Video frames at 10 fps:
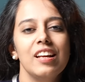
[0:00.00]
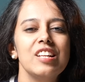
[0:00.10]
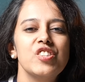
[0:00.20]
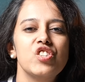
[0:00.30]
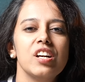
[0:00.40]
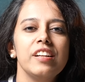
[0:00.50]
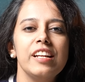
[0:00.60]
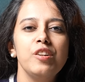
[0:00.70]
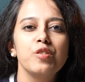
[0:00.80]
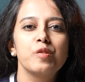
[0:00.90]
Its
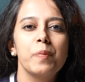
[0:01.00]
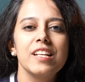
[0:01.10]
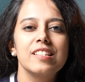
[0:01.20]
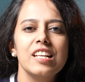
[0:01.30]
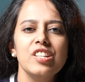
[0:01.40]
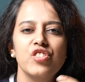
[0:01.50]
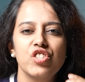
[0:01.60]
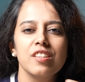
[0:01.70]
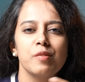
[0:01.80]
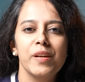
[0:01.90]
journey into space is
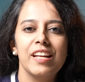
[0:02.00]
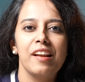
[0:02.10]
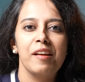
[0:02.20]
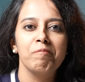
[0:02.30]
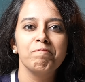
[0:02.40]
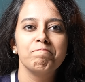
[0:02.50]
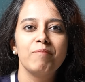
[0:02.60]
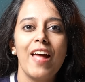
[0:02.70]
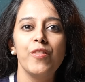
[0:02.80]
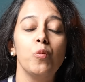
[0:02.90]
just beginning,
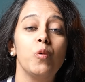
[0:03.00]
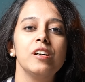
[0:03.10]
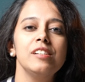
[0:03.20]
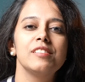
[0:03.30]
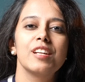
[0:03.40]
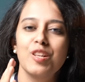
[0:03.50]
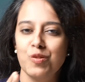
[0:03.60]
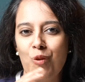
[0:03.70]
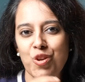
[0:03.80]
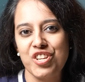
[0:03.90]
and the world
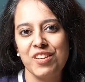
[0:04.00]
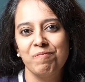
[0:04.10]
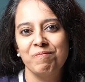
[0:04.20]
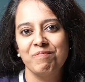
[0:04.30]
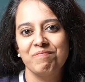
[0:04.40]
is watching.